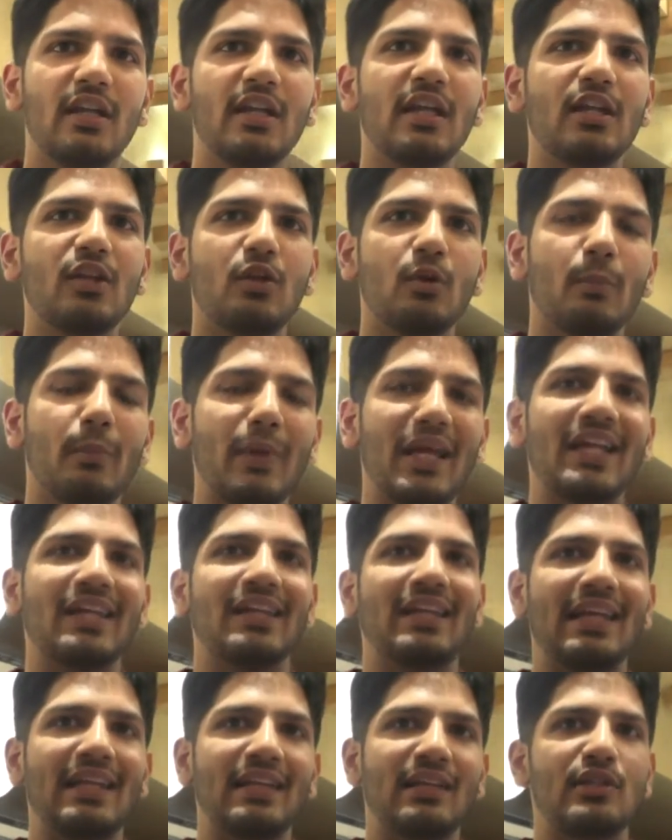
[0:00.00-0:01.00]
need to
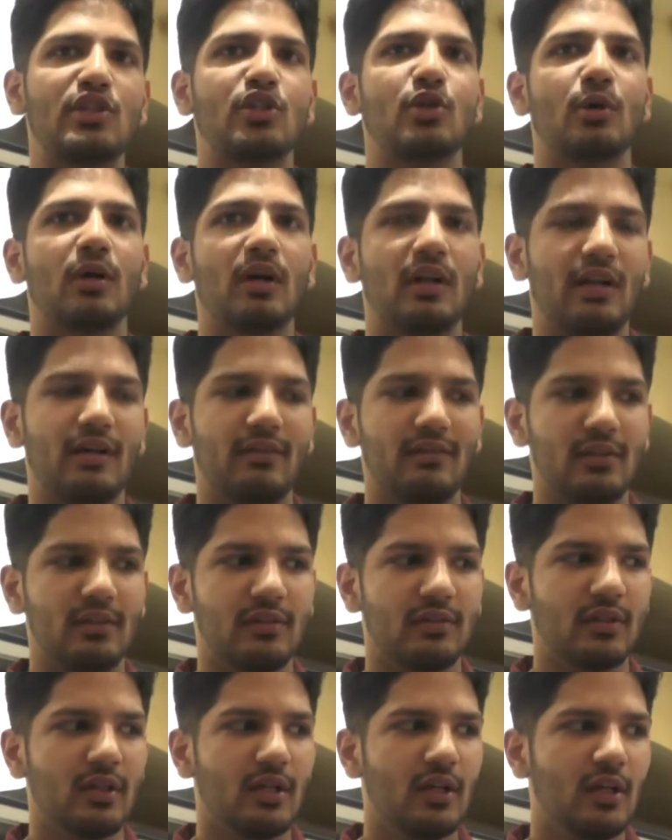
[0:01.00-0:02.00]
maintain their sugar
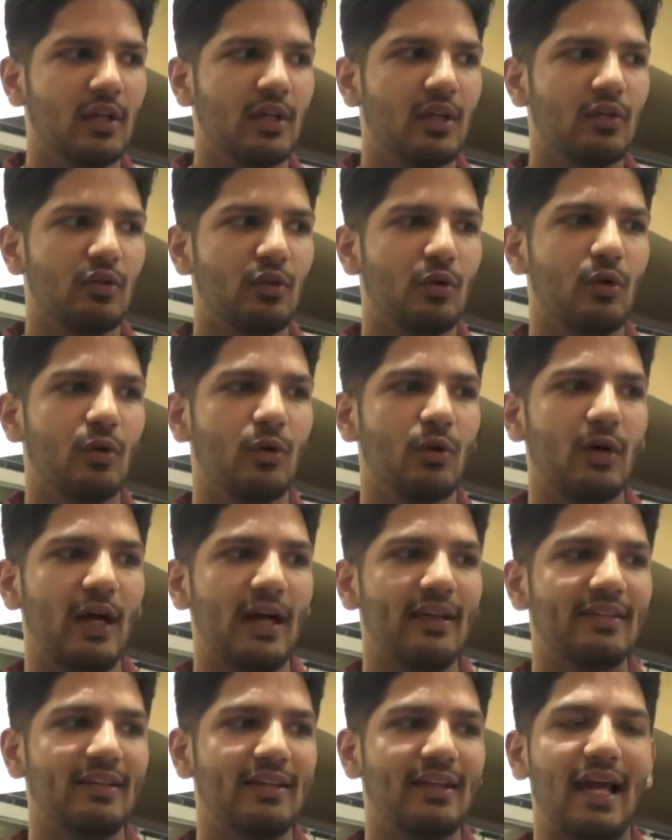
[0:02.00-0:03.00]
levels. So
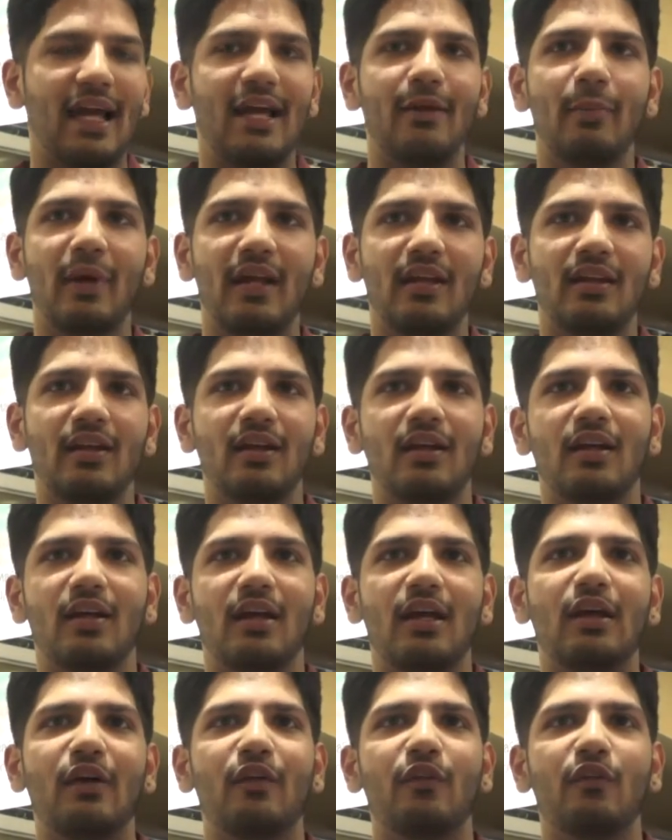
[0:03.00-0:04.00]
as a diabetic,
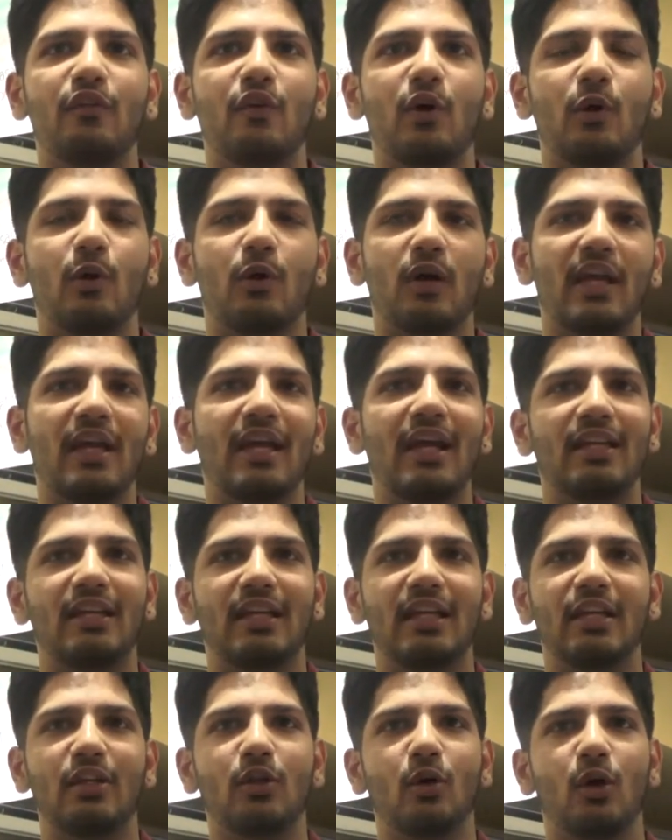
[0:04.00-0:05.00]
if you're looking at
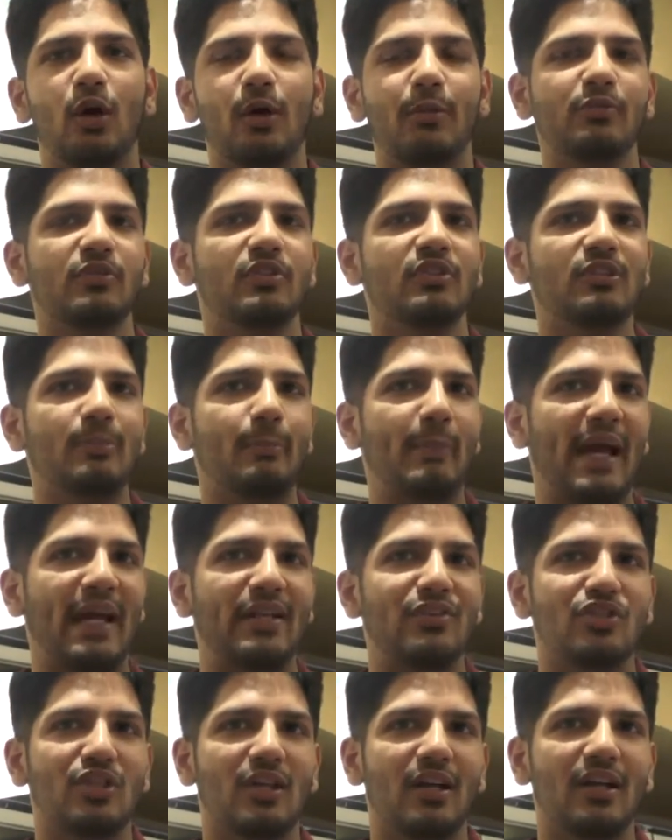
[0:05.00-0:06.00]
keto options,
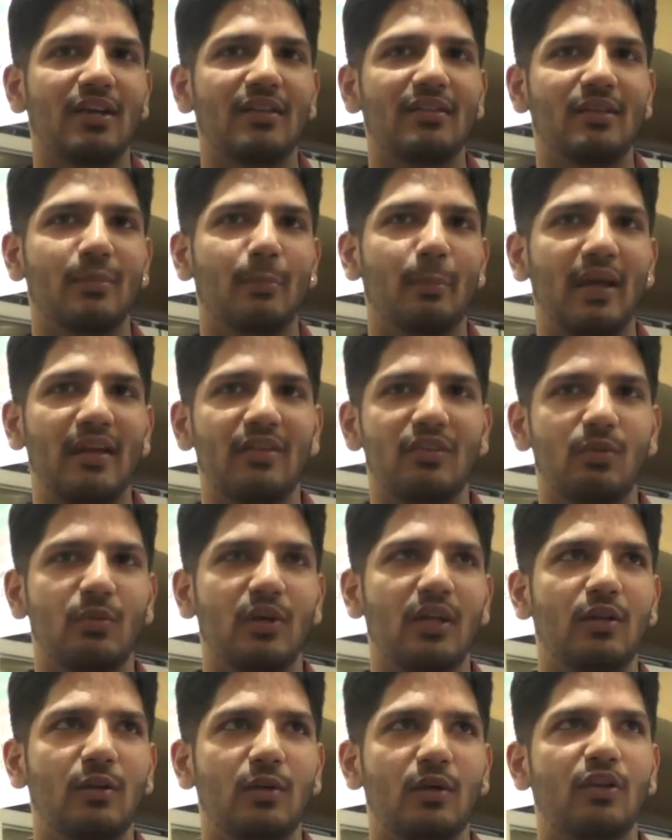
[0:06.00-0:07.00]
Pangea is the best
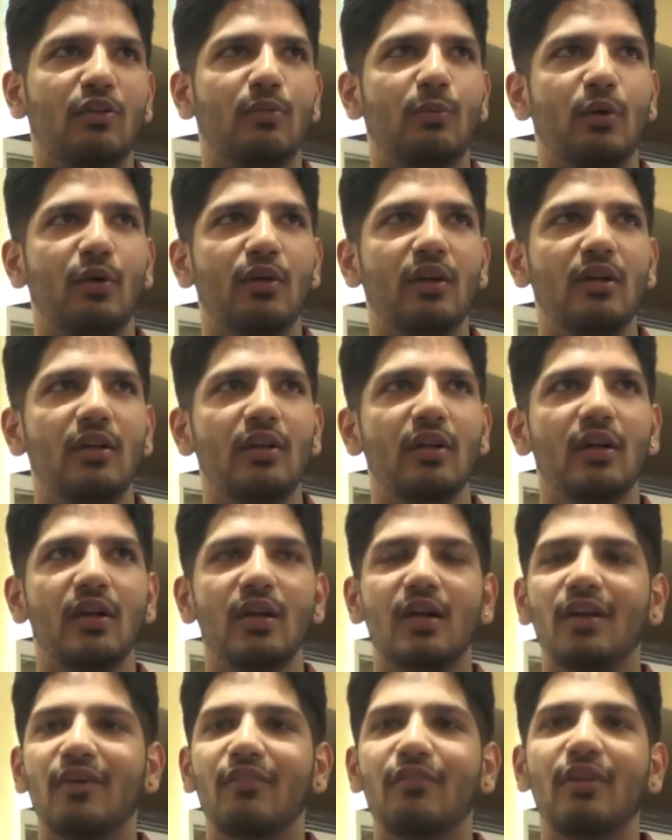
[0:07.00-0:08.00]
way to explore it
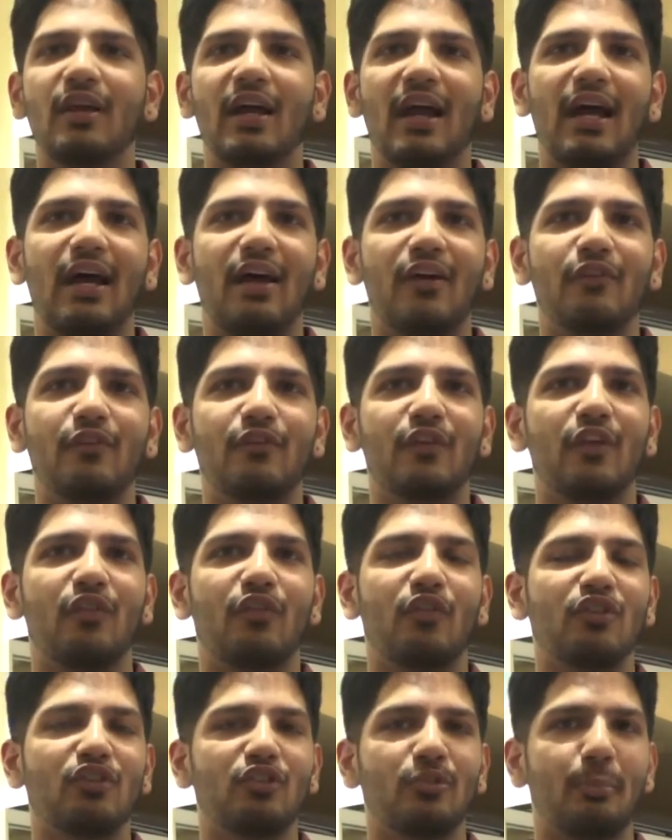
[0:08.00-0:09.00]
we have
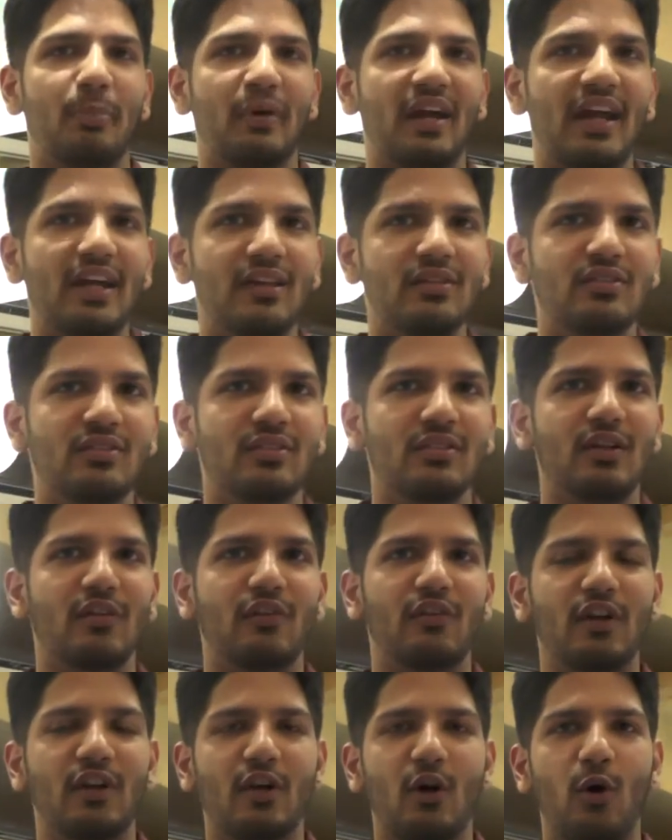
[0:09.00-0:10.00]
different spreads,
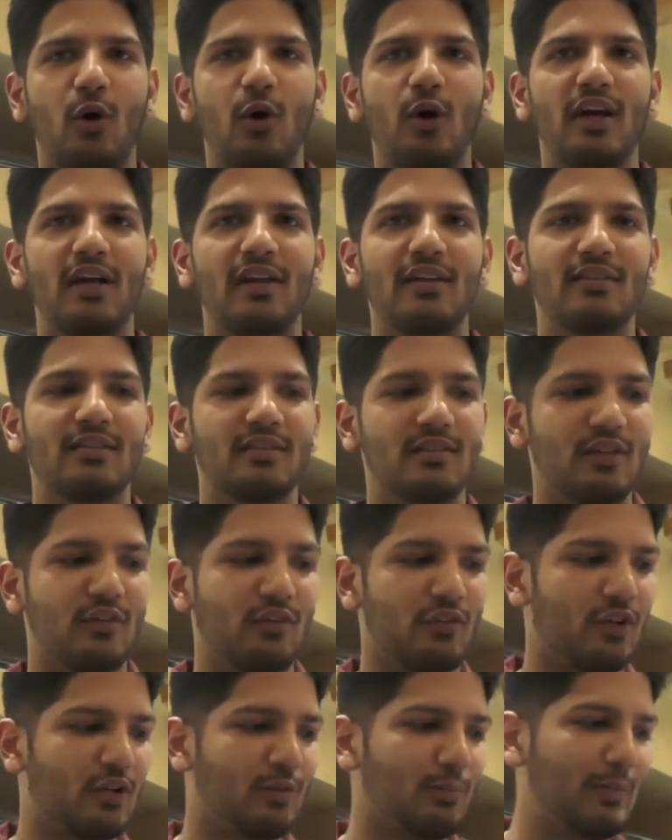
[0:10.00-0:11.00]
different oils,
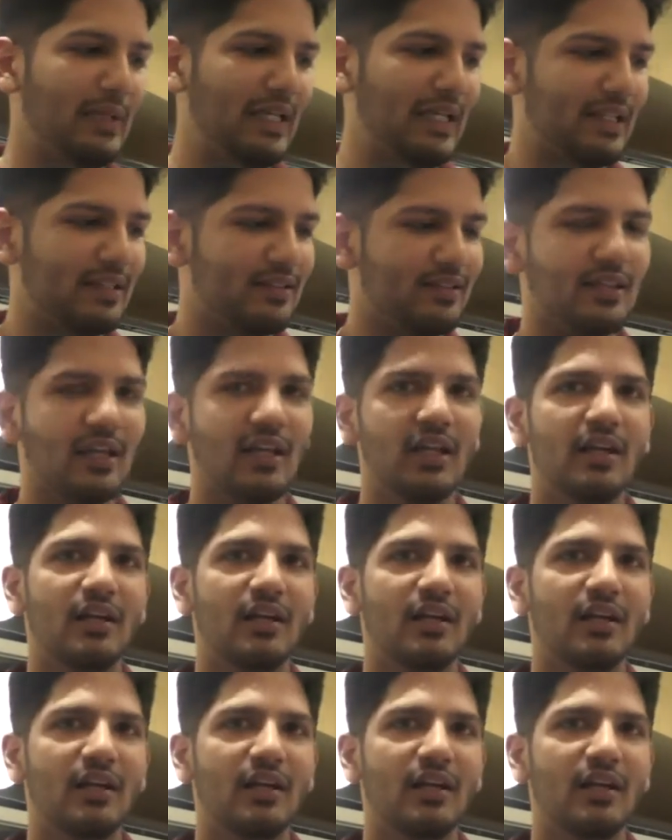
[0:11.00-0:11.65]
different meats,